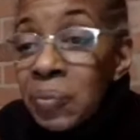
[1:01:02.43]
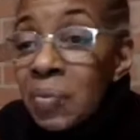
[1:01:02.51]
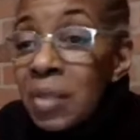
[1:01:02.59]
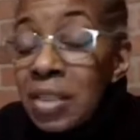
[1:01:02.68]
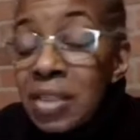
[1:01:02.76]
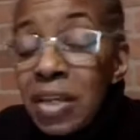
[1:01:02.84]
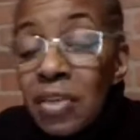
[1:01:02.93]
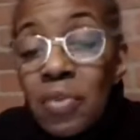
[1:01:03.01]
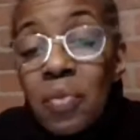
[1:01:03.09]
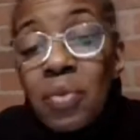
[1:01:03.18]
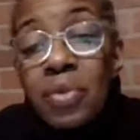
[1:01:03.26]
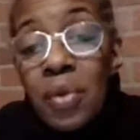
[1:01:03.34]
It's like,
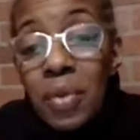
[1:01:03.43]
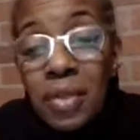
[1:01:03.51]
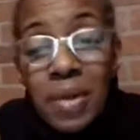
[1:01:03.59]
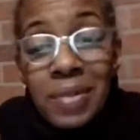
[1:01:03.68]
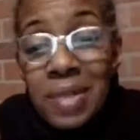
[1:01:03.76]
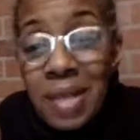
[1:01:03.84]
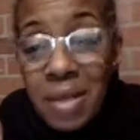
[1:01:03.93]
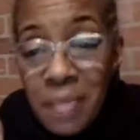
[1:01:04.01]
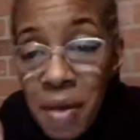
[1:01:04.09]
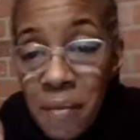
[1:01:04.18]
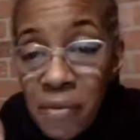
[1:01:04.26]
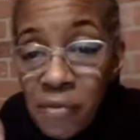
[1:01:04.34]
look what they were saying
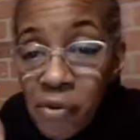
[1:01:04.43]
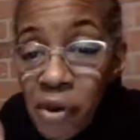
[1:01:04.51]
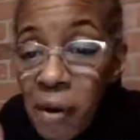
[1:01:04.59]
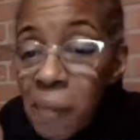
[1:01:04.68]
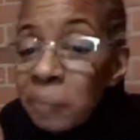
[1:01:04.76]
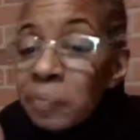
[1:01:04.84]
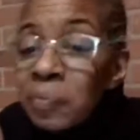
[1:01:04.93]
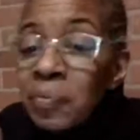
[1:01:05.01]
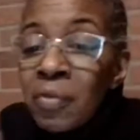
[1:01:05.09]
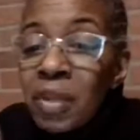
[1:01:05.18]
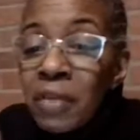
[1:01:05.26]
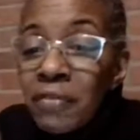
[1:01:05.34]
about him before.
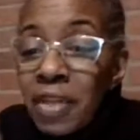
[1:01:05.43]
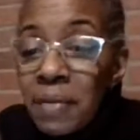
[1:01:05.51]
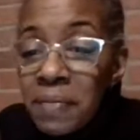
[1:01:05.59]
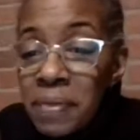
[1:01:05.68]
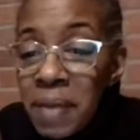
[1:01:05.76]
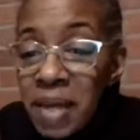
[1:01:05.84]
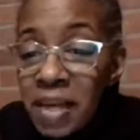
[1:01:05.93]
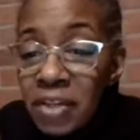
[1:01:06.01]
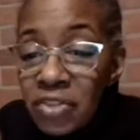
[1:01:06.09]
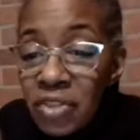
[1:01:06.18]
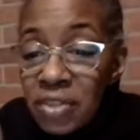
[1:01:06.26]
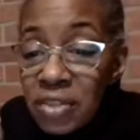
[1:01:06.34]
Flip the
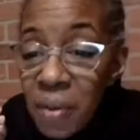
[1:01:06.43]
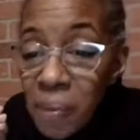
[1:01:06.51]
pages.